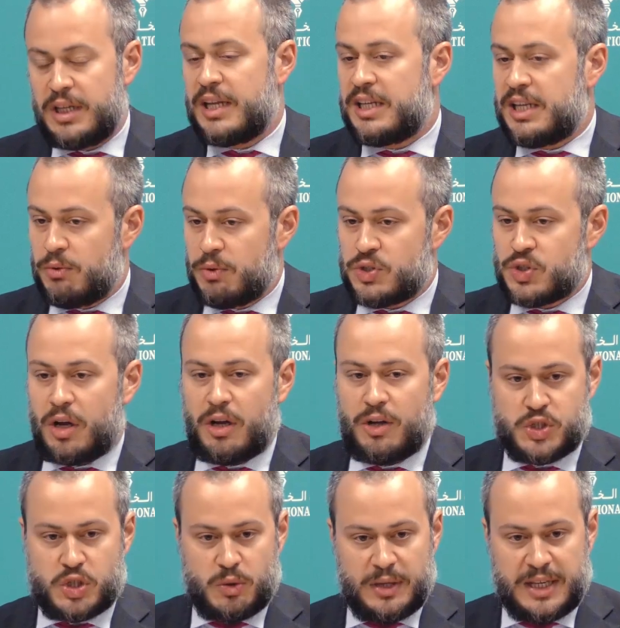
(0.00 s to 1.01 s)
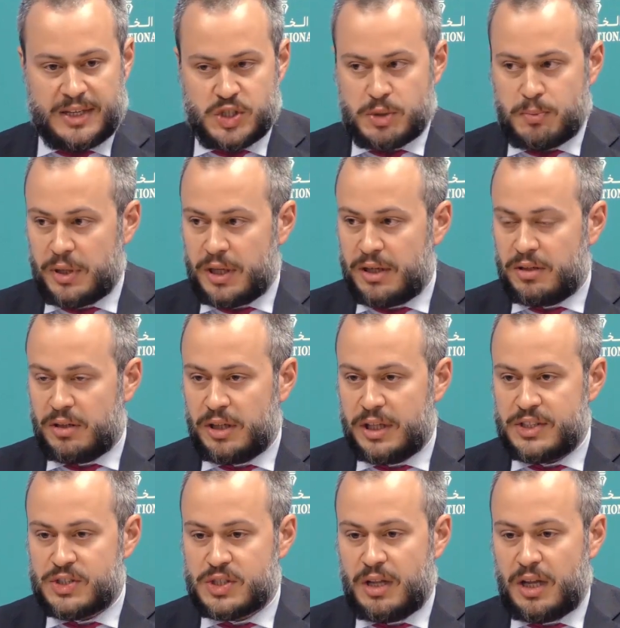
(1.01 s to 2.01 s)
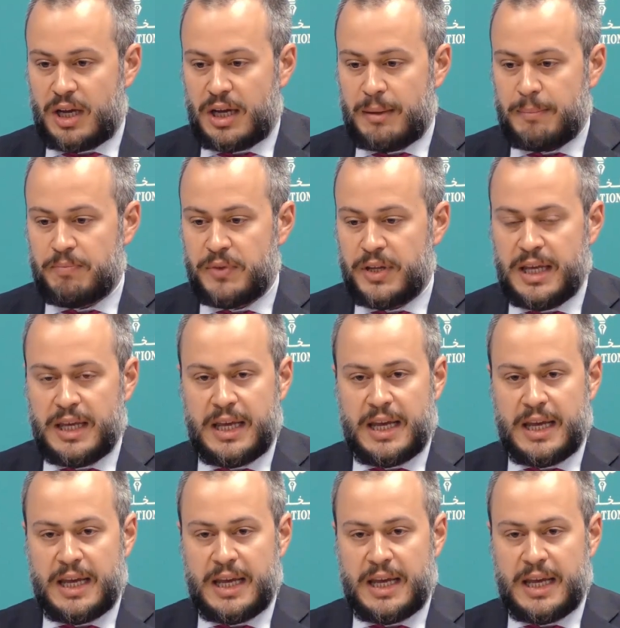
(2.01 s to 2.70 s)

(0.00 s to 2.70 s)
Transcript: that he was also against political Islam,